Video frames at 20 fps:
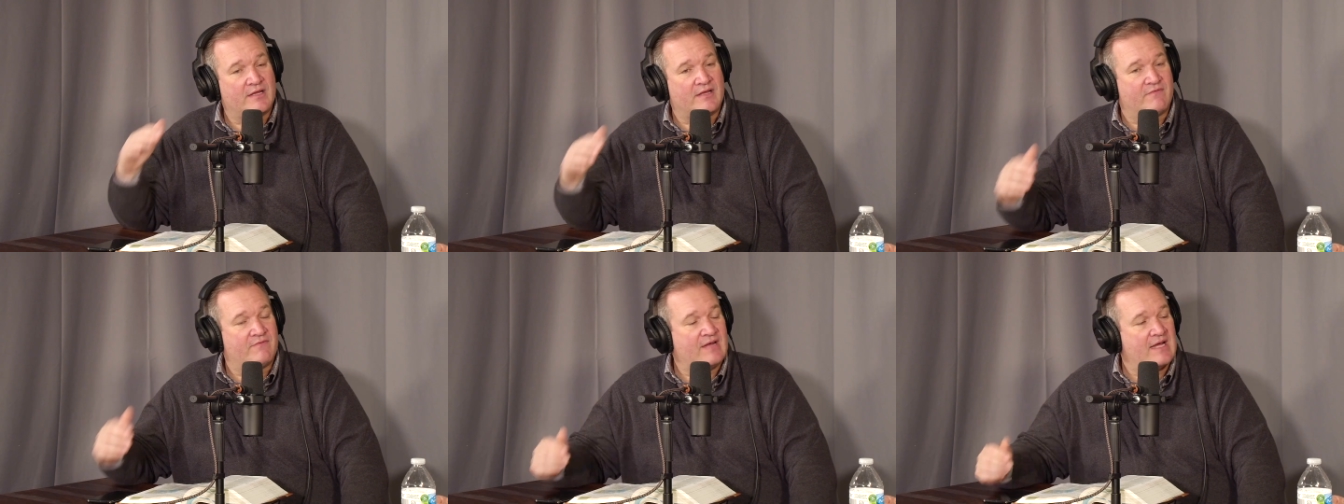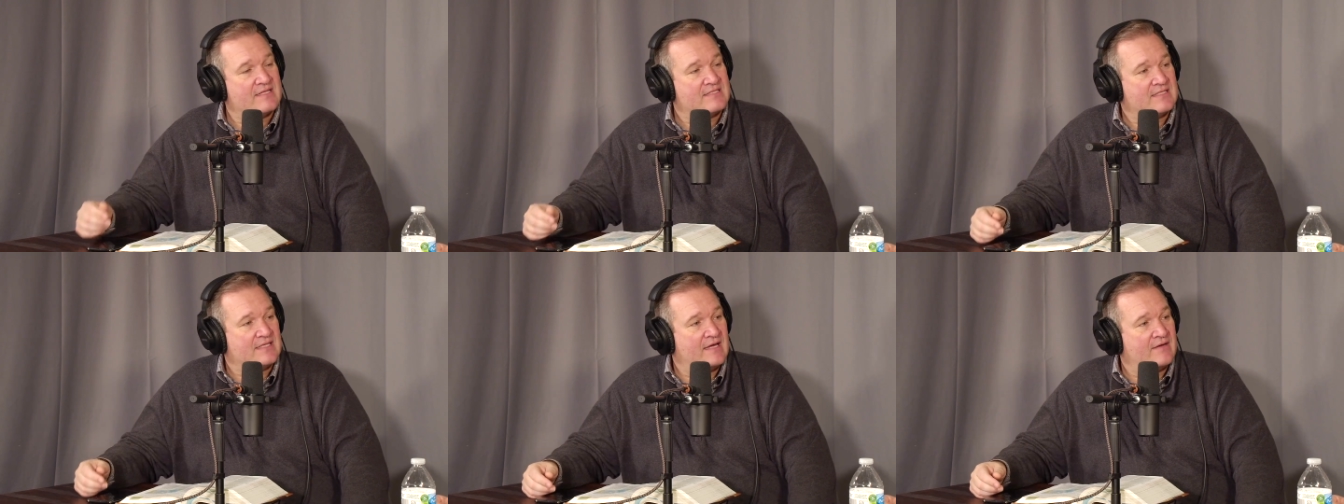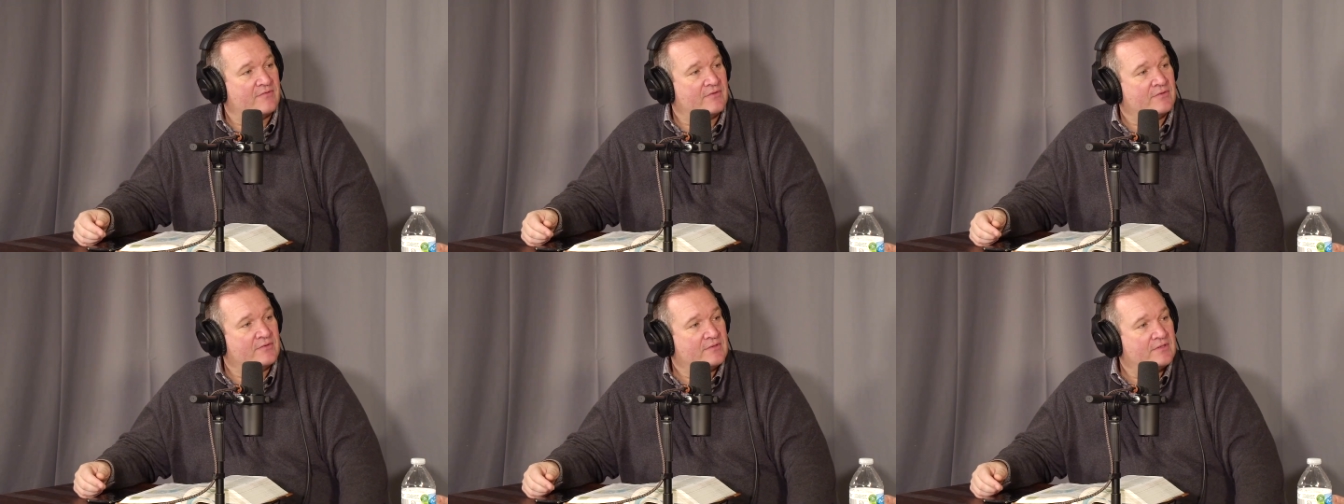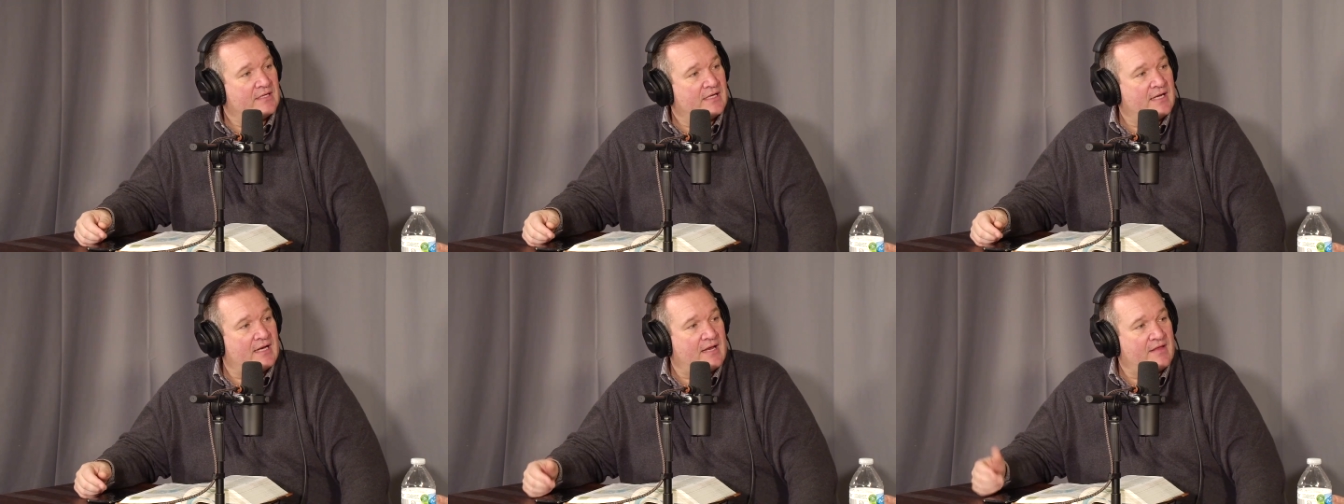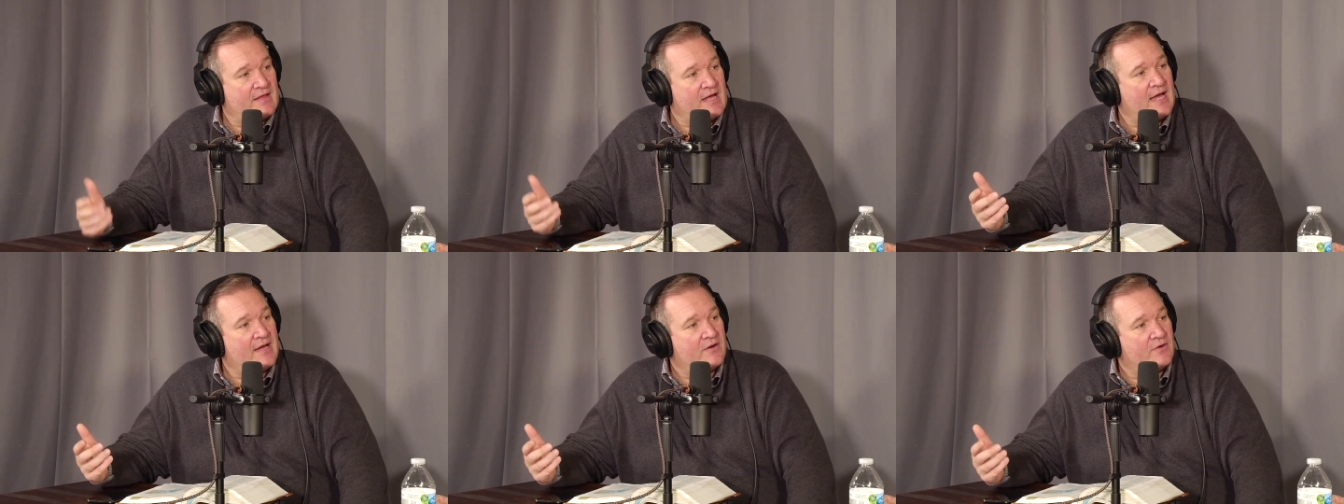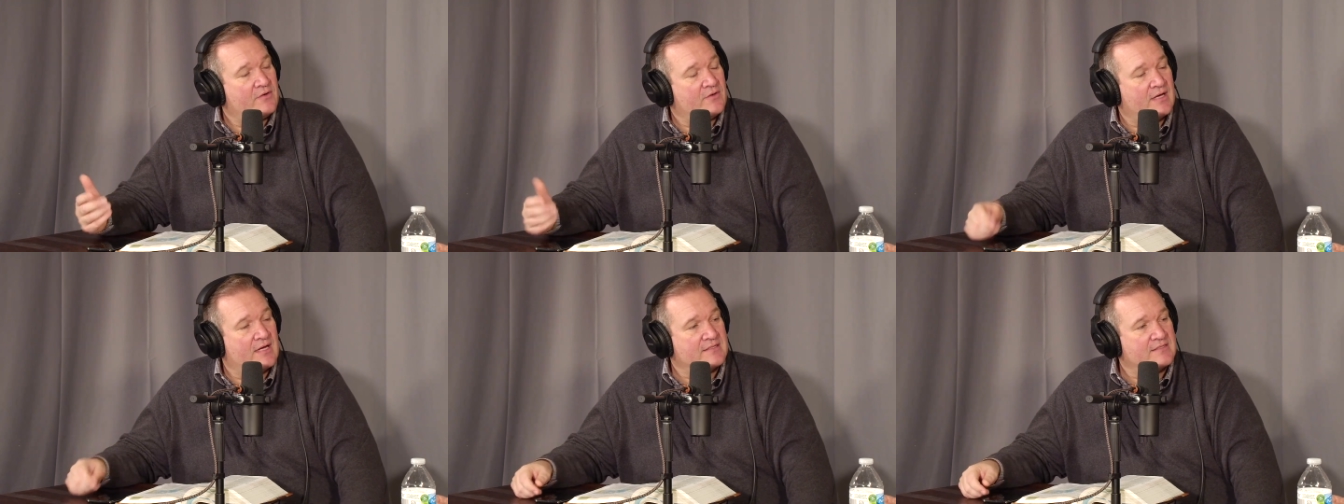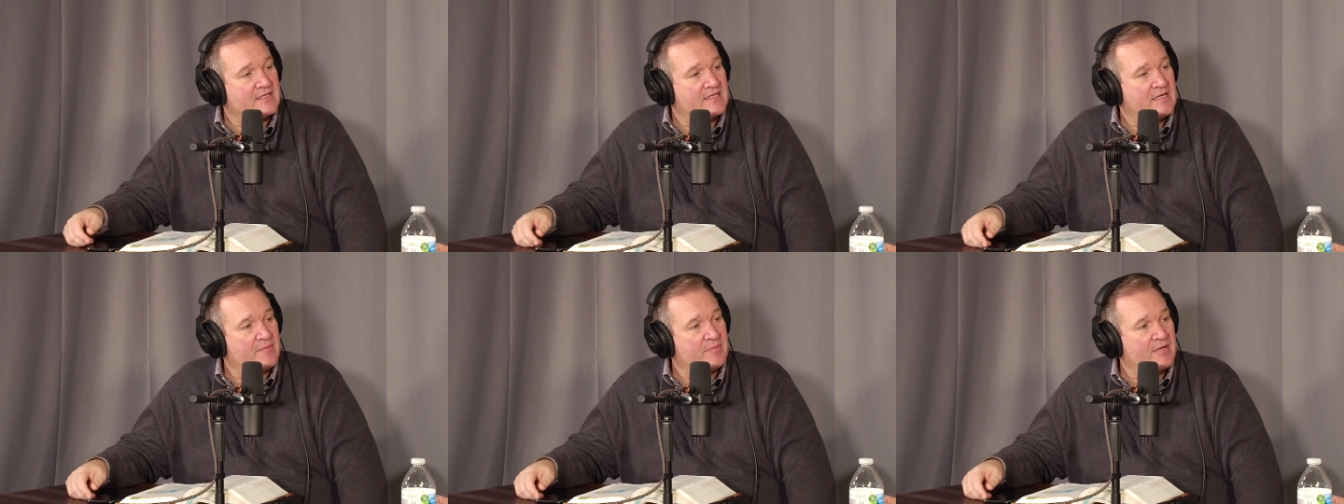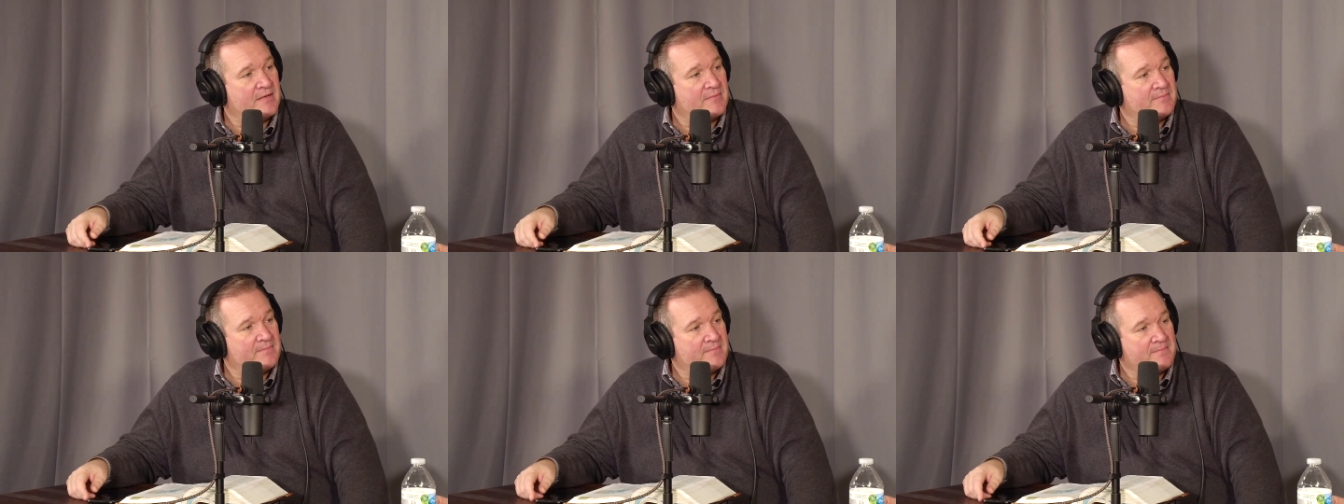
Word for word: advanced level, and yeah. I, I know you guys can keep up.